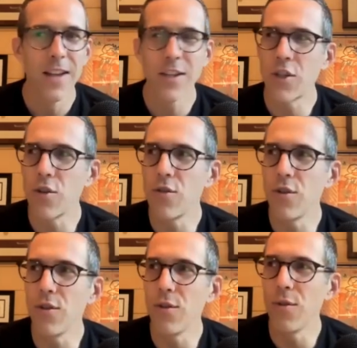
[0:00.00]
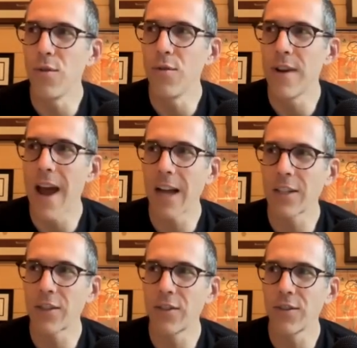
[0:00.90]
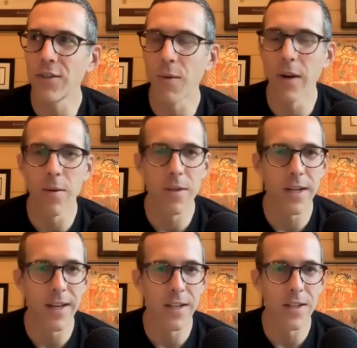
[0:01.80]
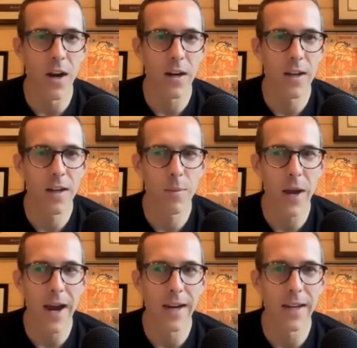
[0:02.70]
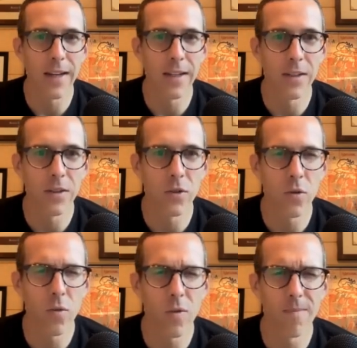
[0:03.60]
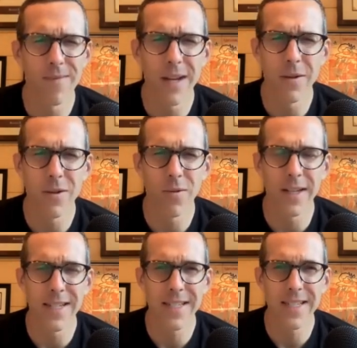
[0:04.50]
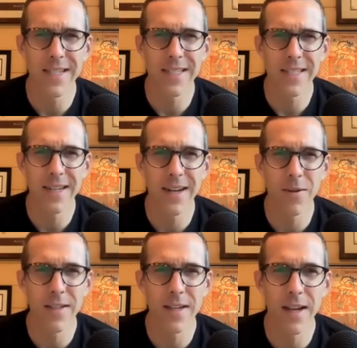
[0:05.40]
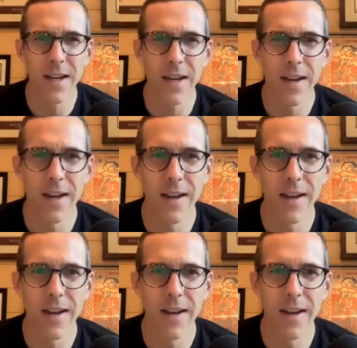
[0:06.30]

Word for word: Did you do nationals when it was in Kentucky back in maybe 2016, I want to say?